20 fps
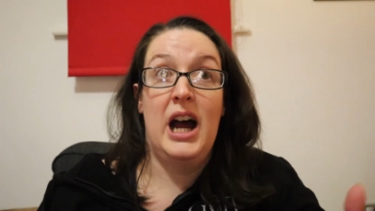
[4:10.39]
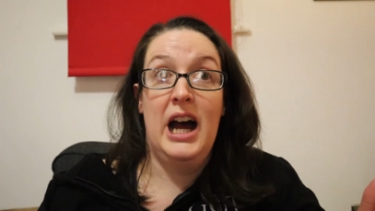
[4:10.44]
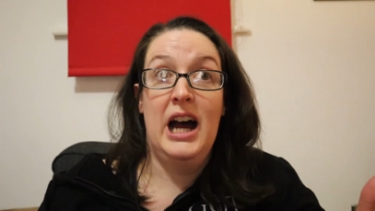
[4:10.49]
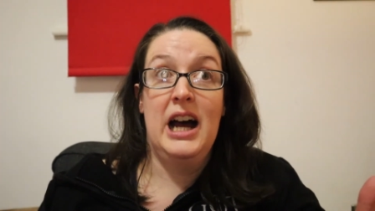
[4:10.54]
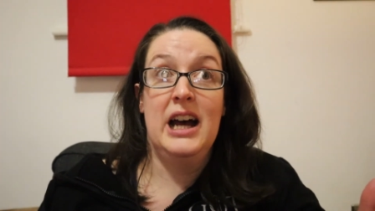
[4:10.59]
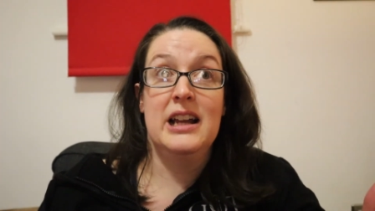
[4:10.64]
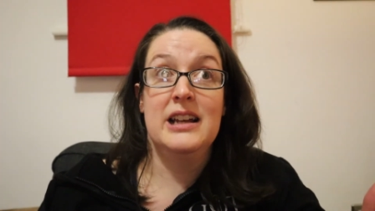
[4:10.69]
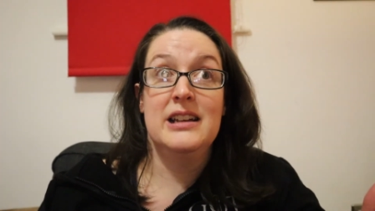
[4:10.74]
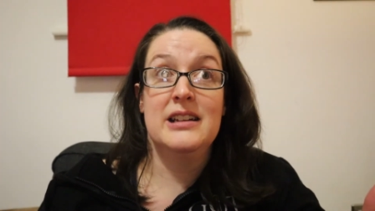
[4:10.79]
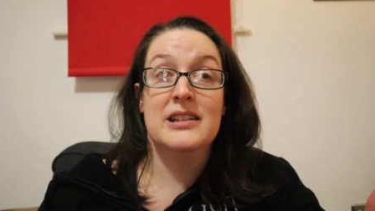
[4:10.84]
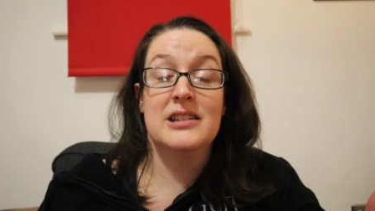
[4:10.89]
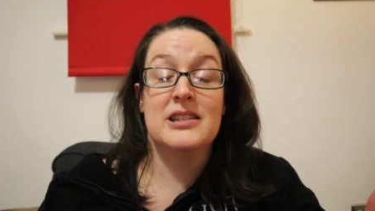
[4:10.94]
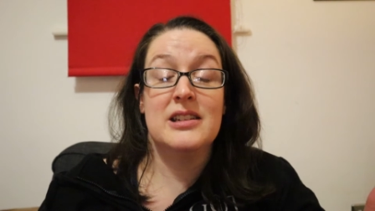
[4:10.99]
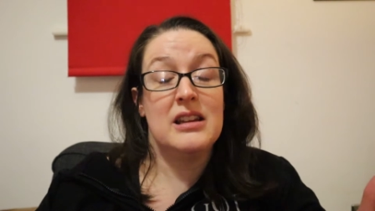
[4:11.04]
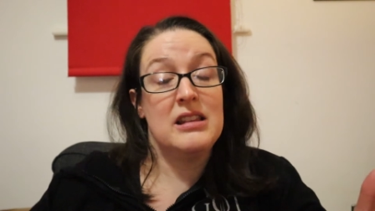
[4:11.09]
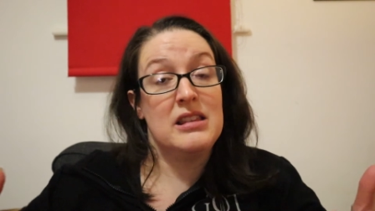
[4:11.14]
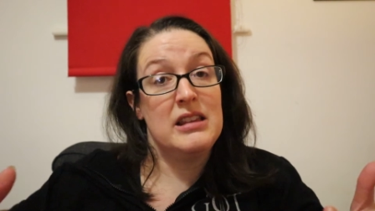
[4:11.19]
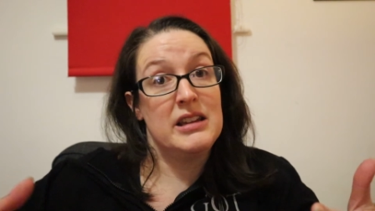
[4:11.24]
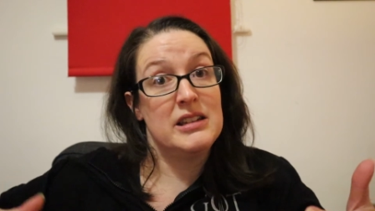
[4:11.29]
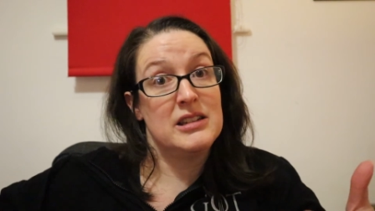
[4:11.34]
and
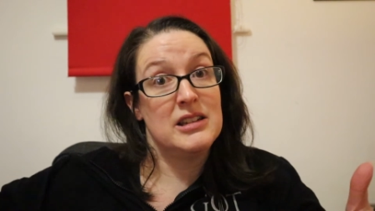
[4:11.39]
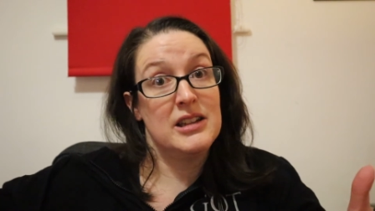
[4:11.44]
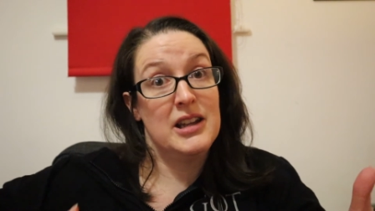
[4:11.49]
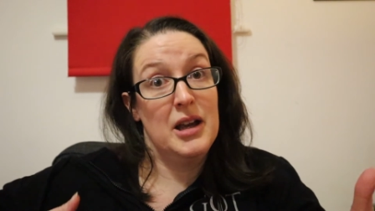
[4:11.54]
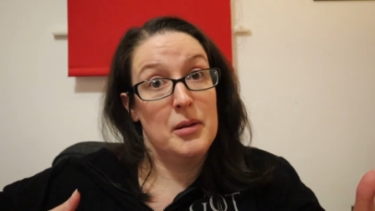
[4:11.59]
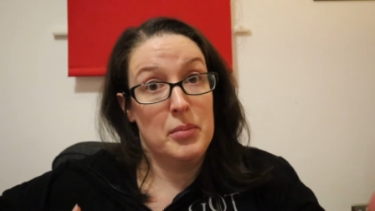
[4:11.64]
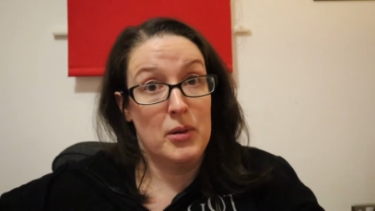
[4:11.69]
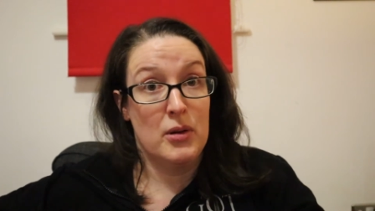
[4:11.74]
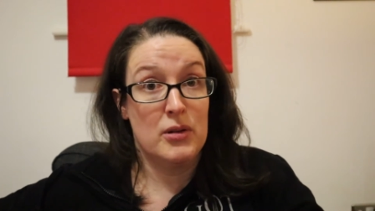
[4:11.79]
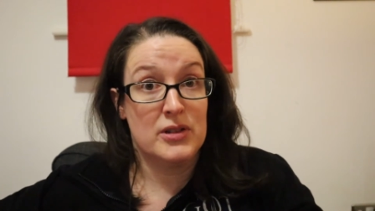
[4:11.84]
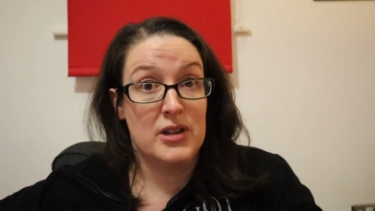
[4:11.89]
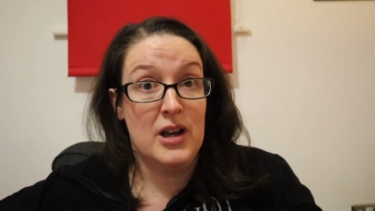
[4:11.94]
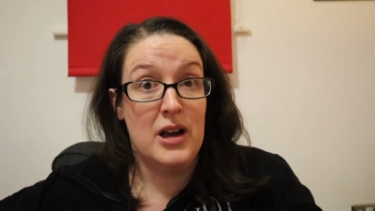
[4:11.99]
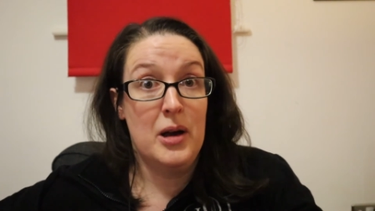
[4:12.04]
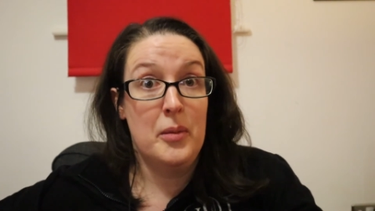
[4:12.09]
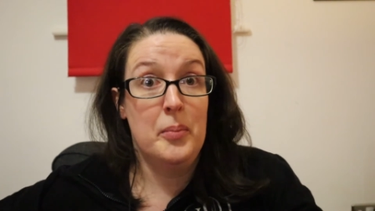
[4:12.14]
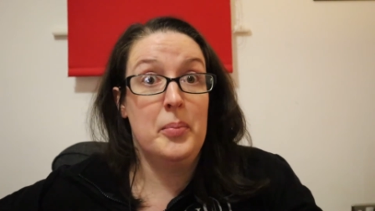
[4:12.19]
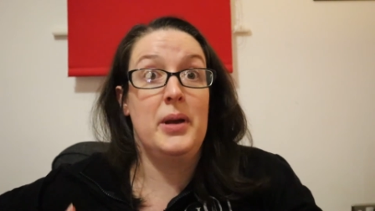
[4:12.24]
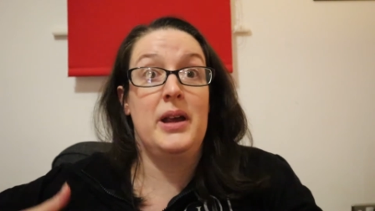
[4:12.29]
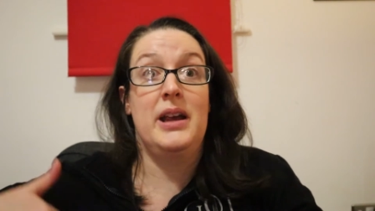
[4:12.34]
things can get blocked
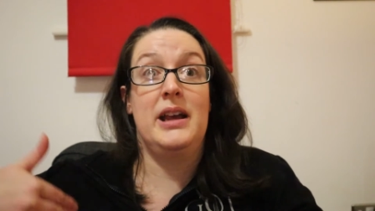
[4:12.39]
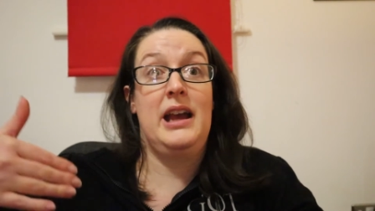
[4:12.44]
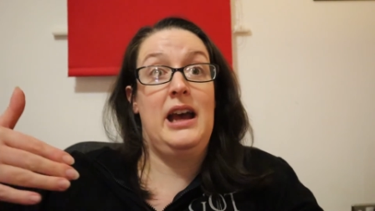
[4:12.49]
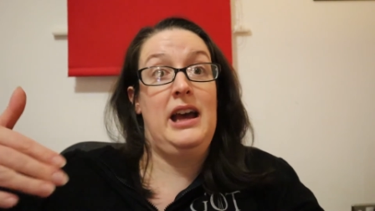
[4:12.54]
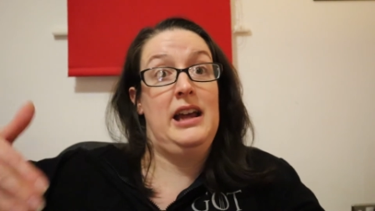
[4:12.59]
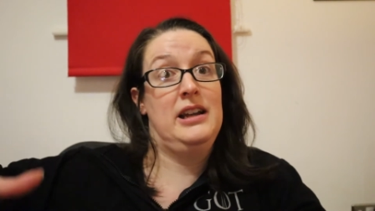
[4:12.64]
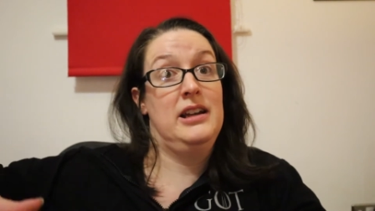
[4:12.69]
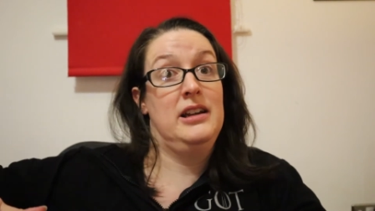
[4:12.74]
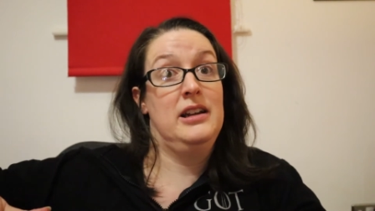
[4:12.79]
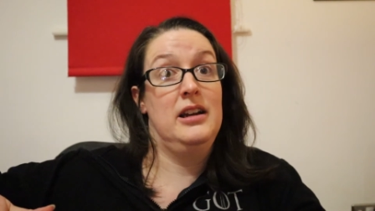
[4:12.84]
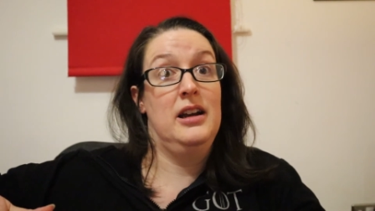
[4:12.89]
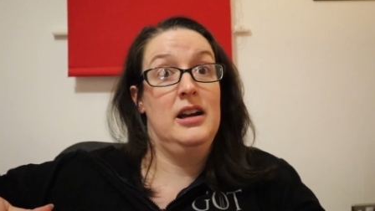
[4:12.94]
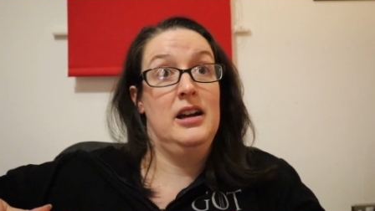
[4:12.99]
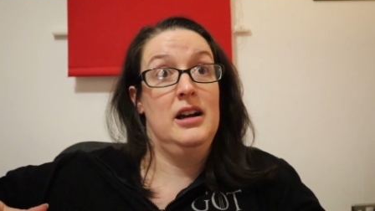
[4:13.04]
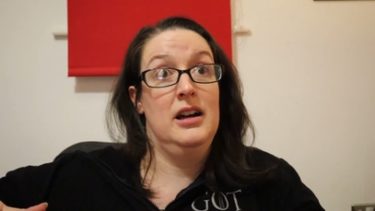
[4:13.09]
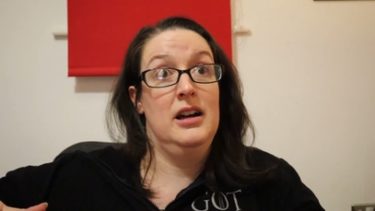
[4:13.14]
up. It can